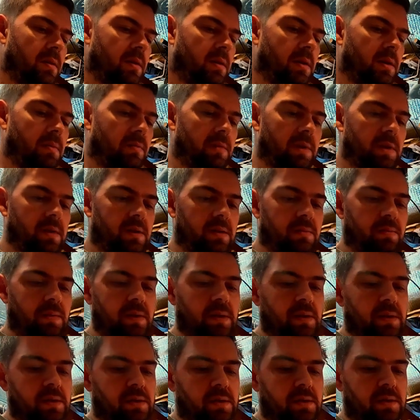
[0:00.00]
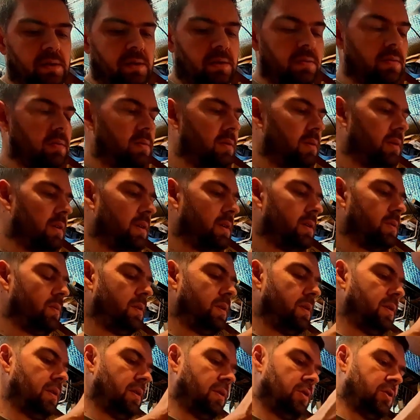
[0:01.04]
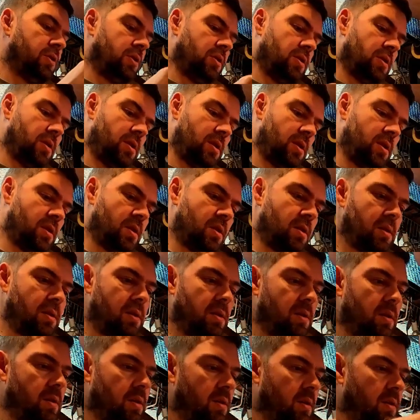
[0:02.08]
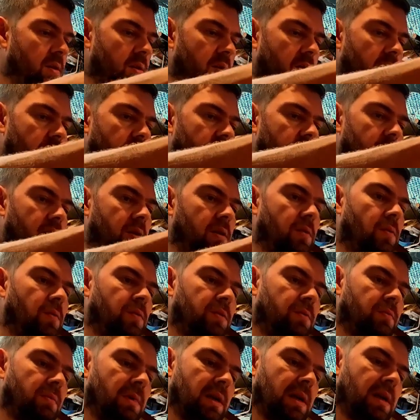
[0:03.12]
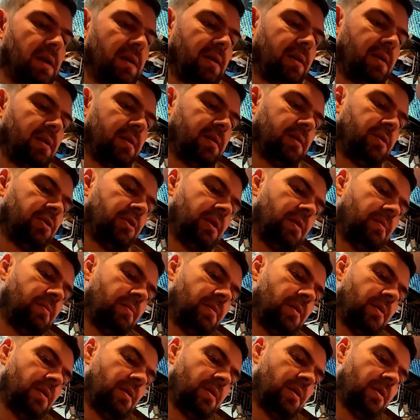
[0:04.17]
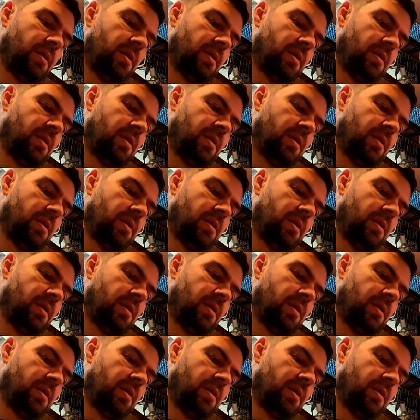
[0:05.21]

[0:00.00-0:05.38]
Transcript: Yep, that's piece 2, and that's where they join. So you always mark your shit, man.